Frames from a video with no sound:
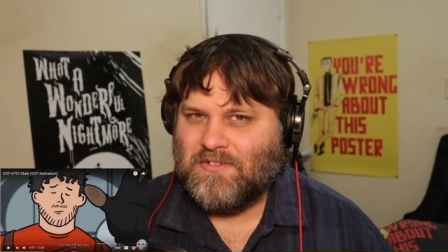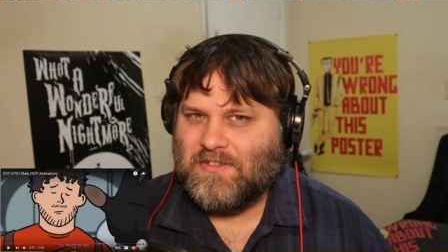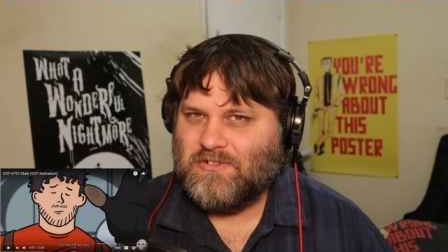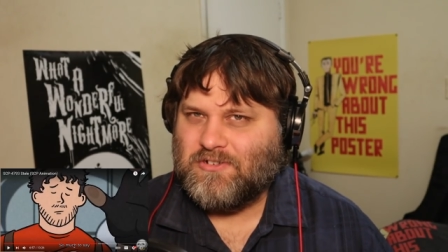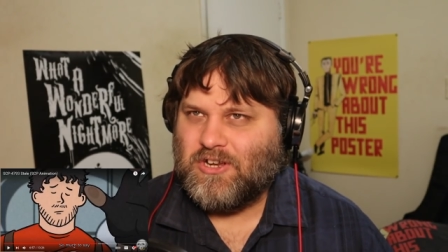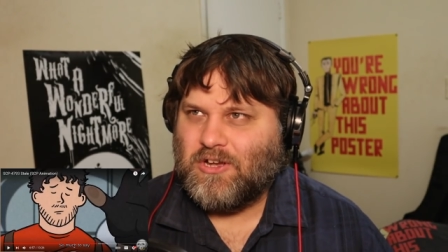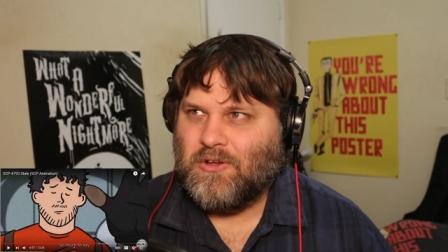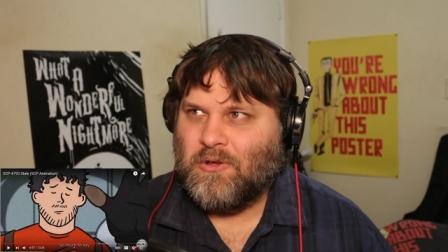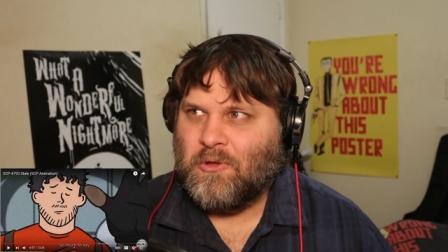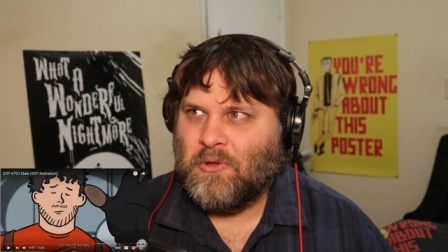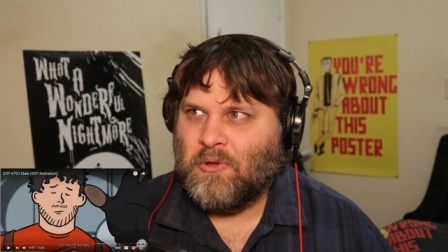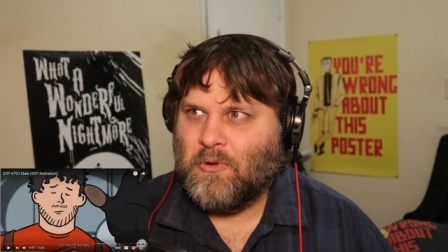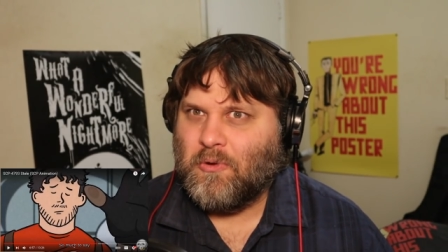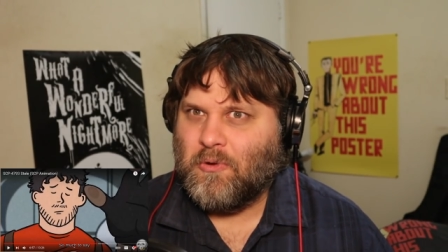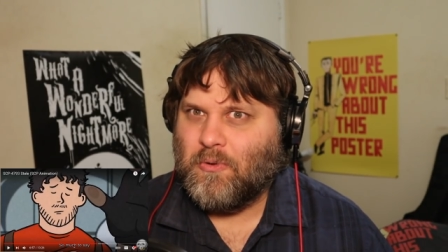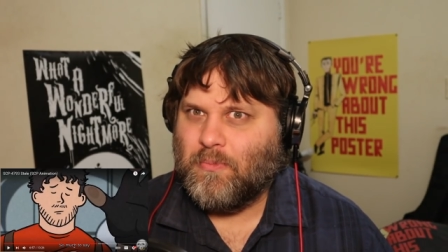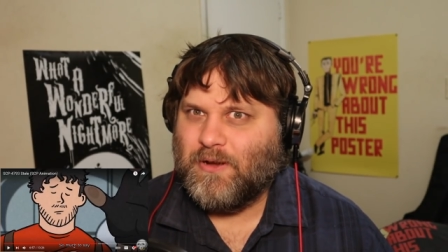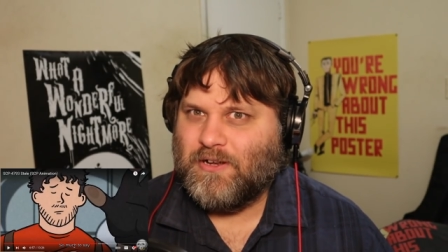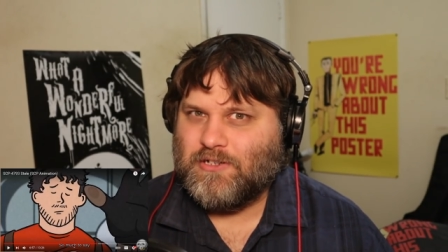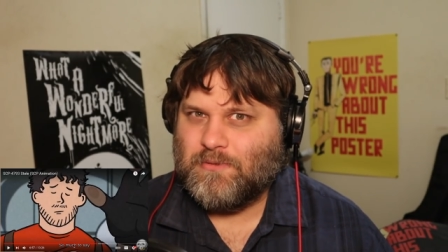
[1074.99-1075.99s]
there's a
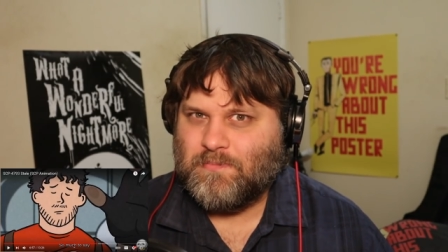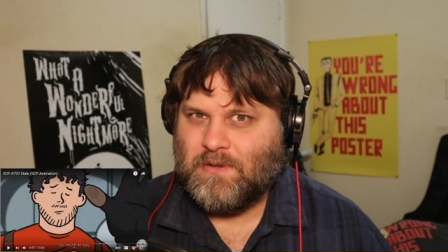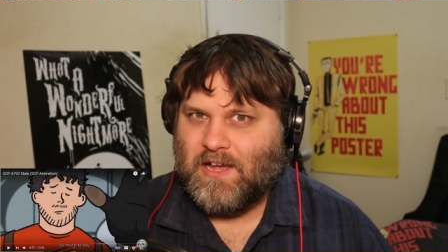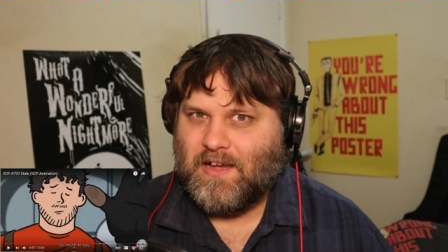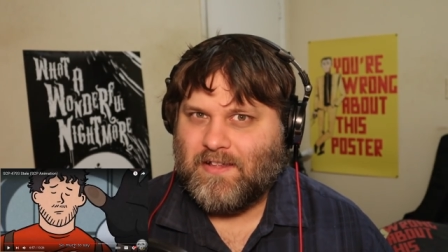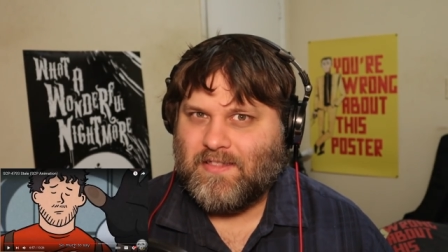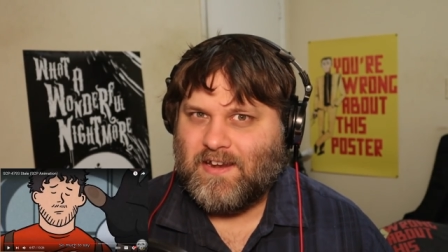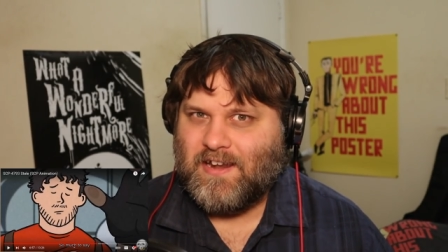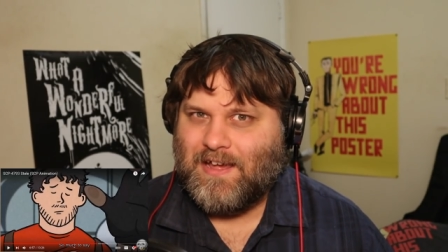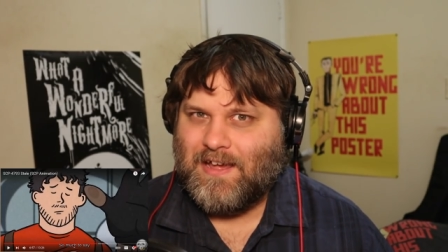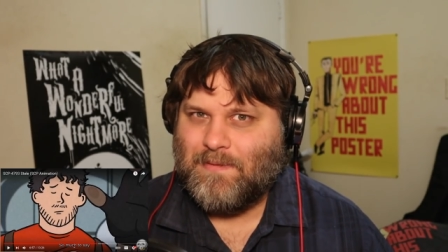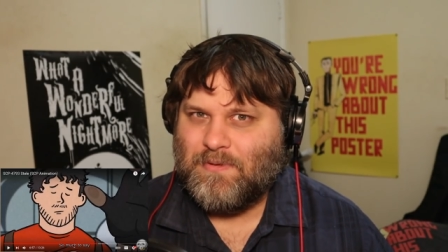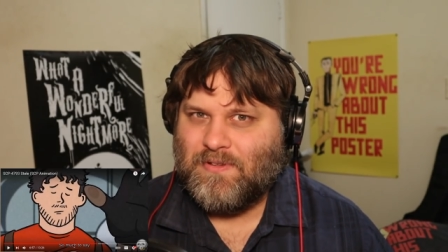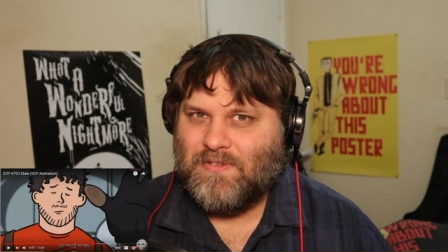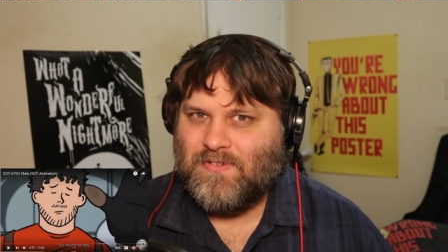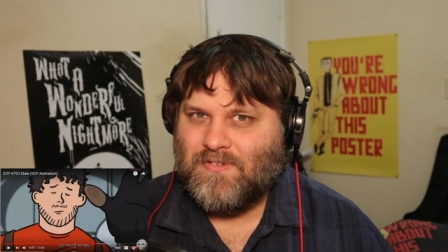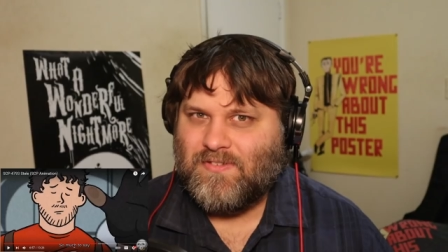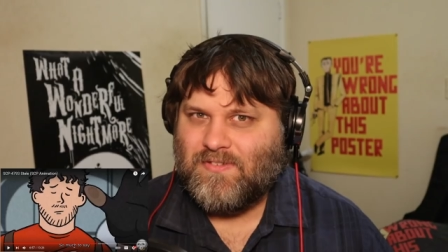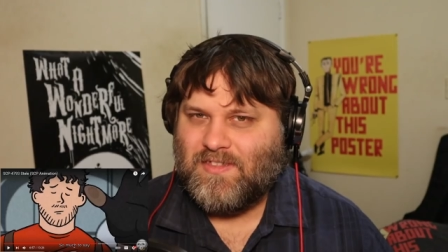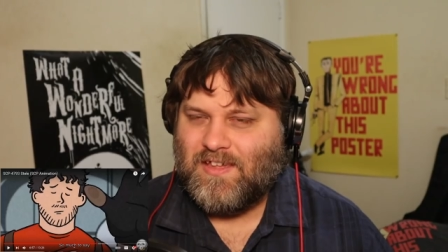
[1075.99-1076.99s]
whole bunch of plot that
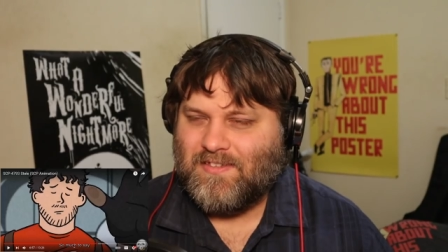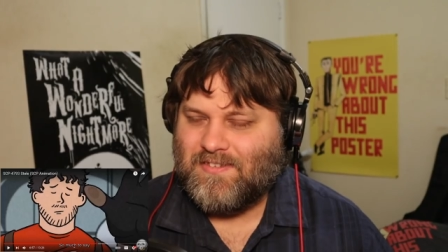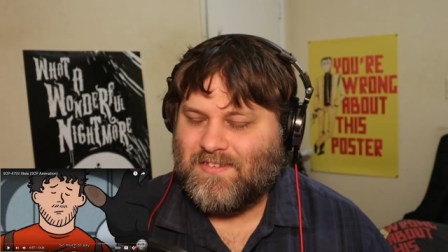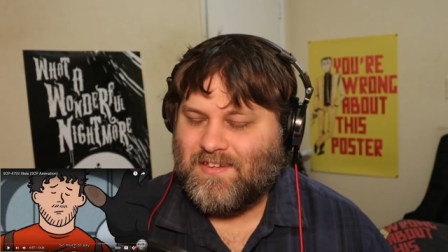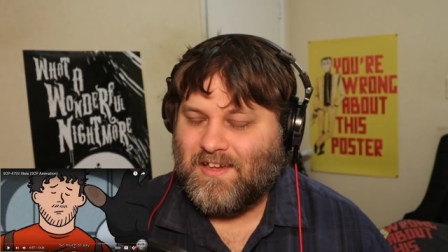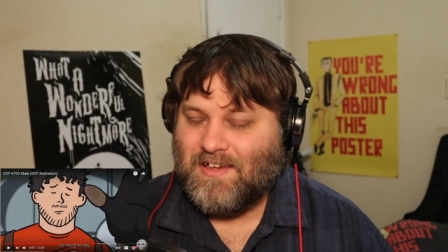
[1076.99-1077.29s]
happens that's,